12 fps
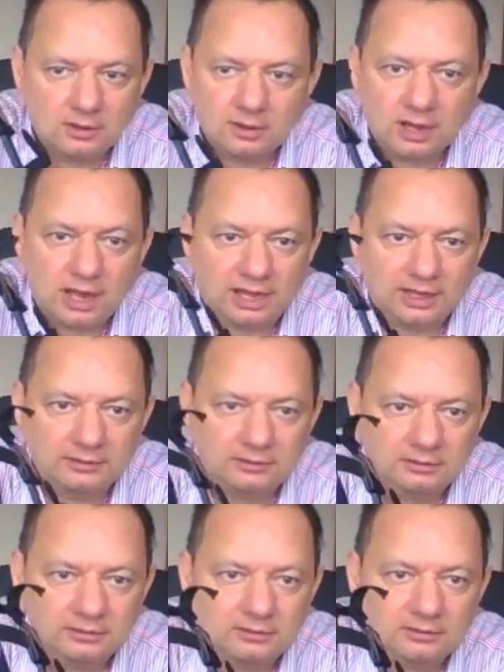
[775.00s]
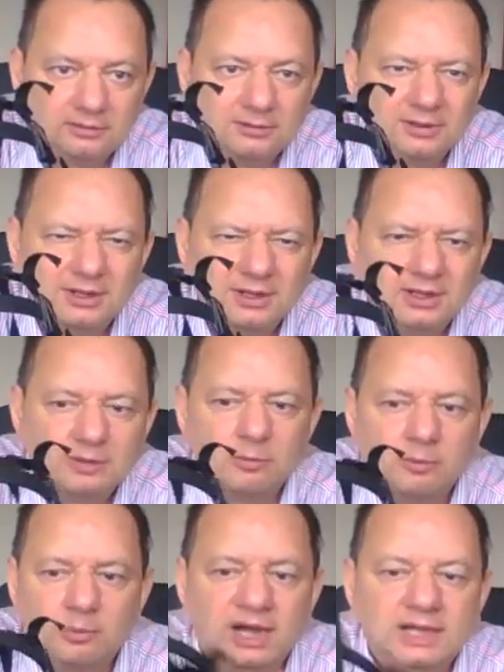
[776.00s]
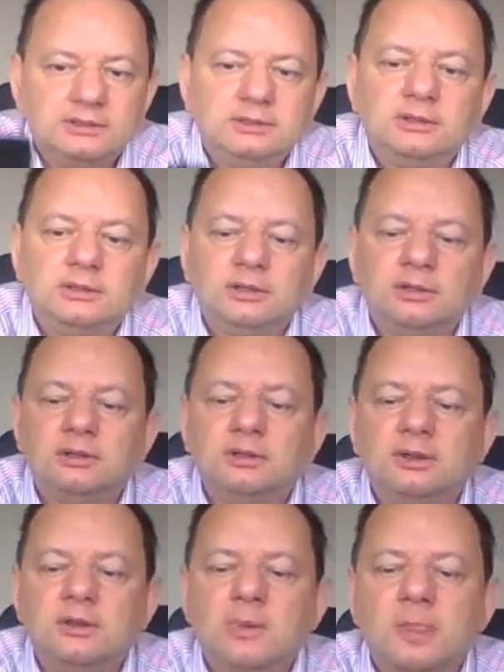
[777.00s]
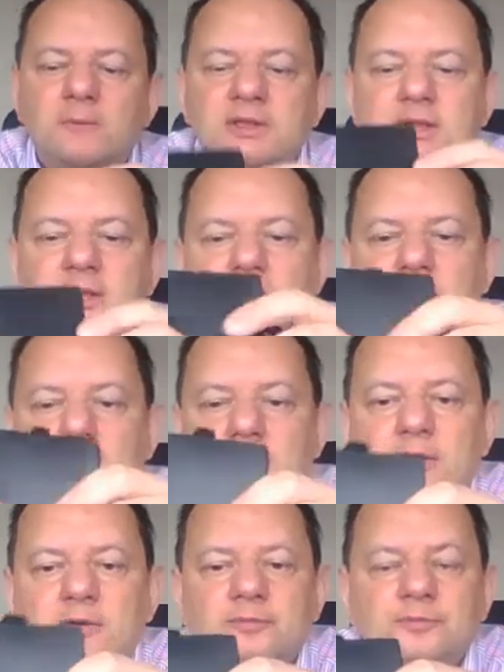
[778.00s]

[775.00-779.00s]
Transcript: light, but here